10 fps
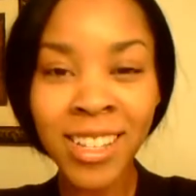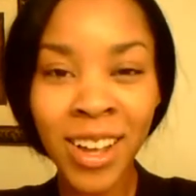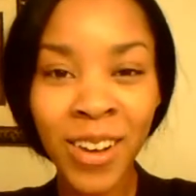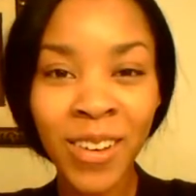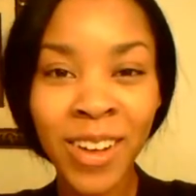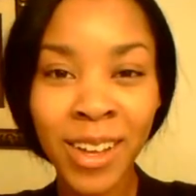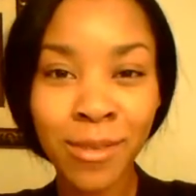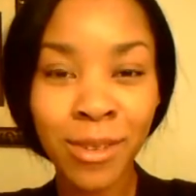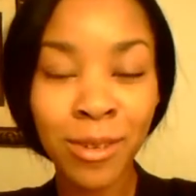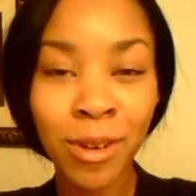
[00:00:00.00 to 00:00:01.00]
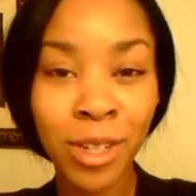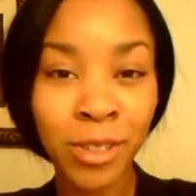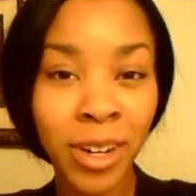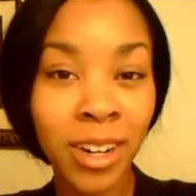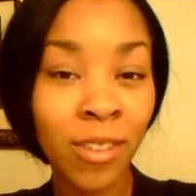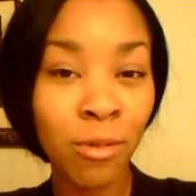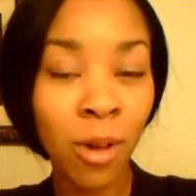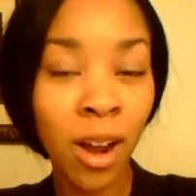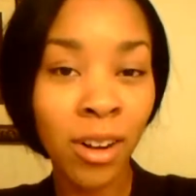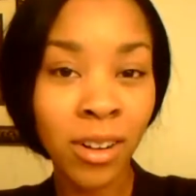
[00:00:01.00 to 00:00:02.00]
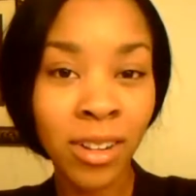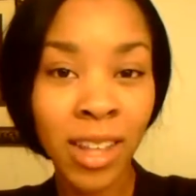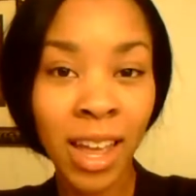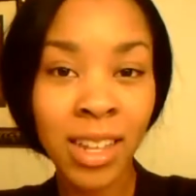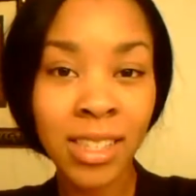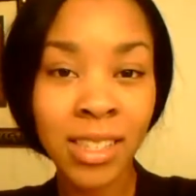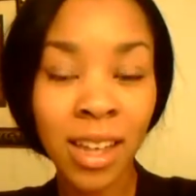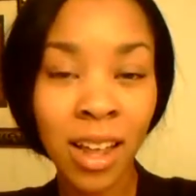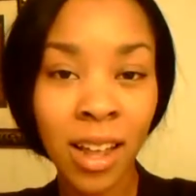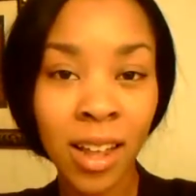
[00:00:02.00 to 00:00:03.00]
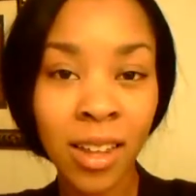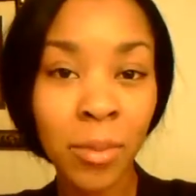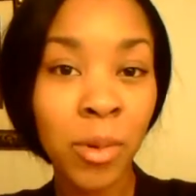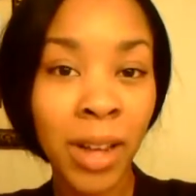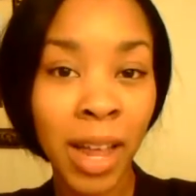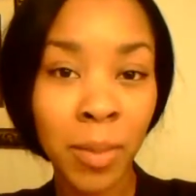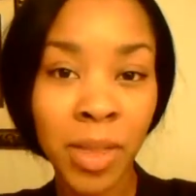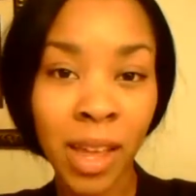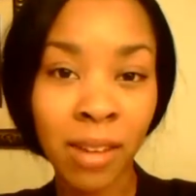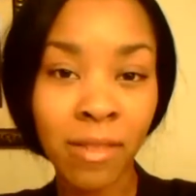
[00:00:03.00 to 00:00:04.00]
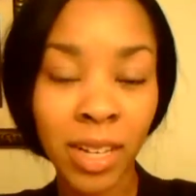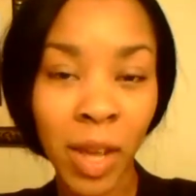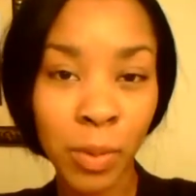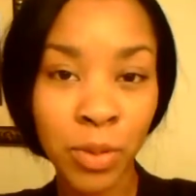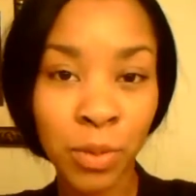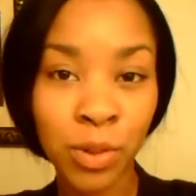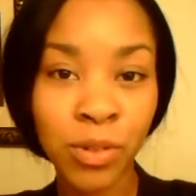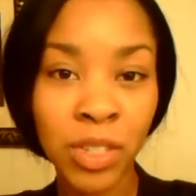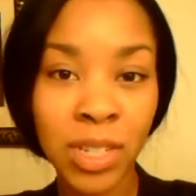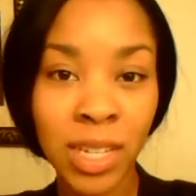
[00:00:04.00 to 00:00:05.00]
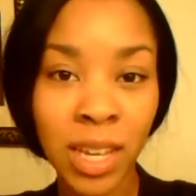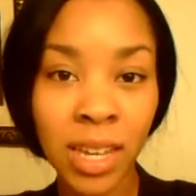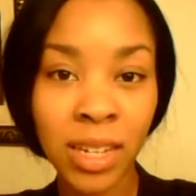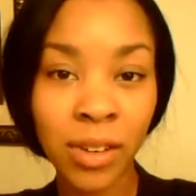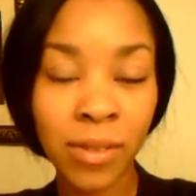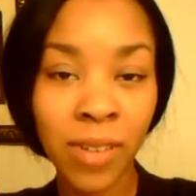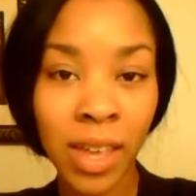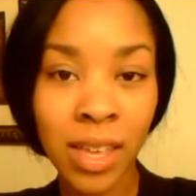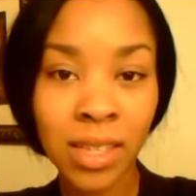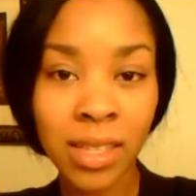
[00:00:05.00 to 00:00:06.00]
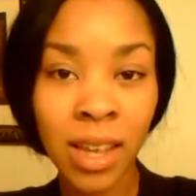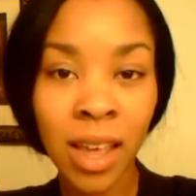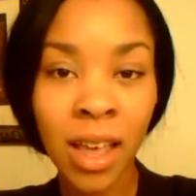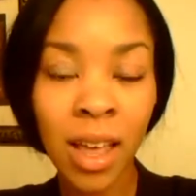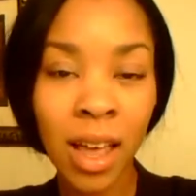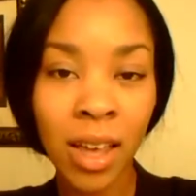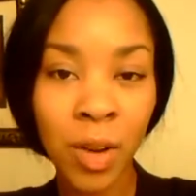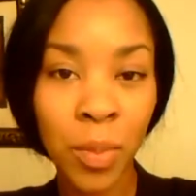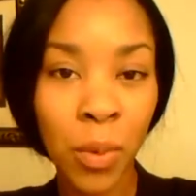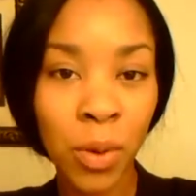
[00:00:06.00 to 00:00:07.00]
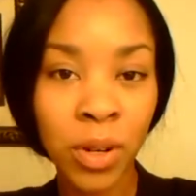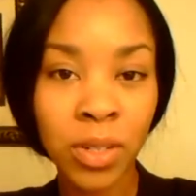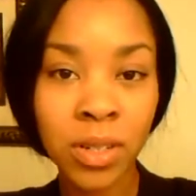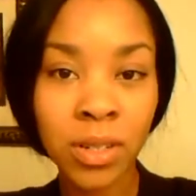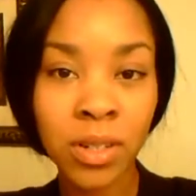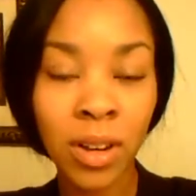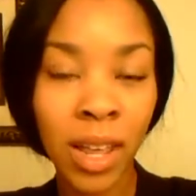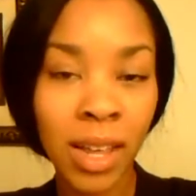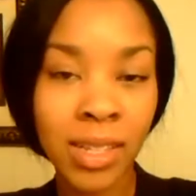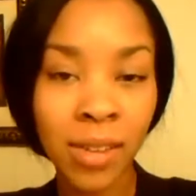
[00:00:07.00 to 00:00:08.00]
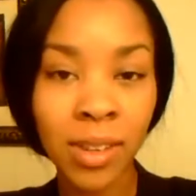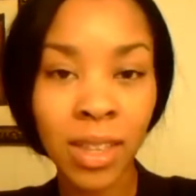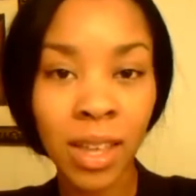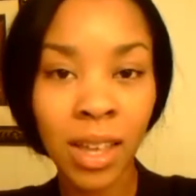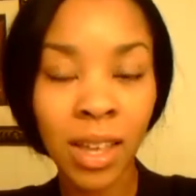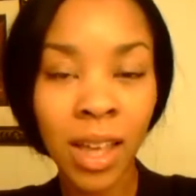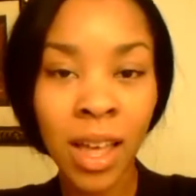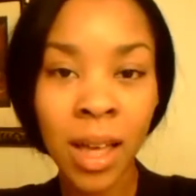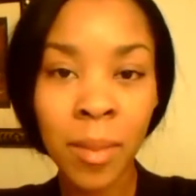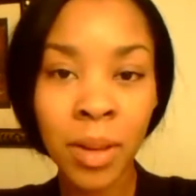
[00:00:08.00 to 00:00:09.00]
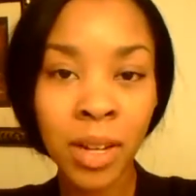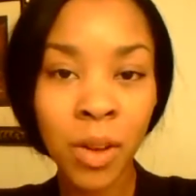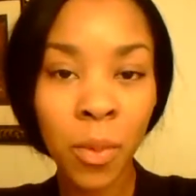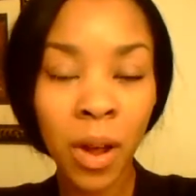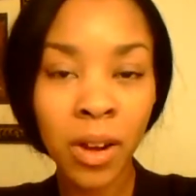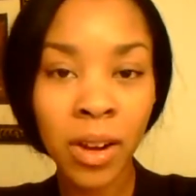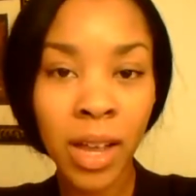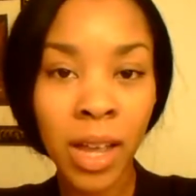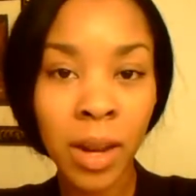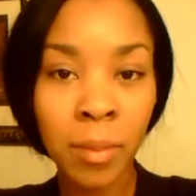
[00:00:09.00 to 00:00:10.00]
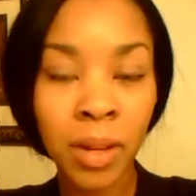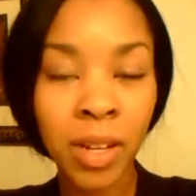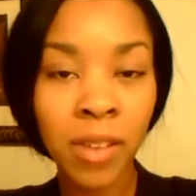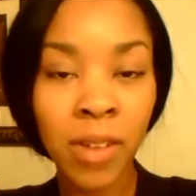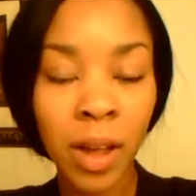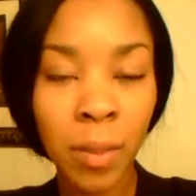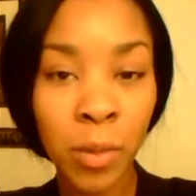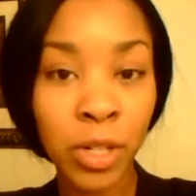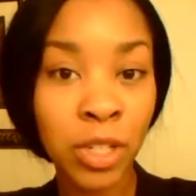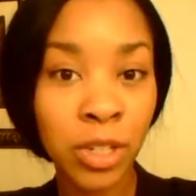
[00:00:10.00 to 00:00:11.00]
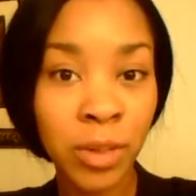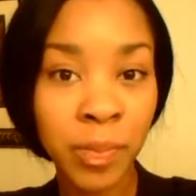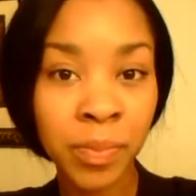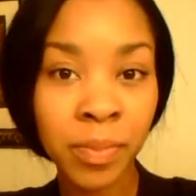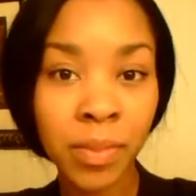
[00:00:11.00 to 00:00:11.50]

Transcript: So if you aren't drinking enough water, that is number one element that can really help to improve your skin, your face, your pores, your legs, everything. Plenty of water and plenty of moisture.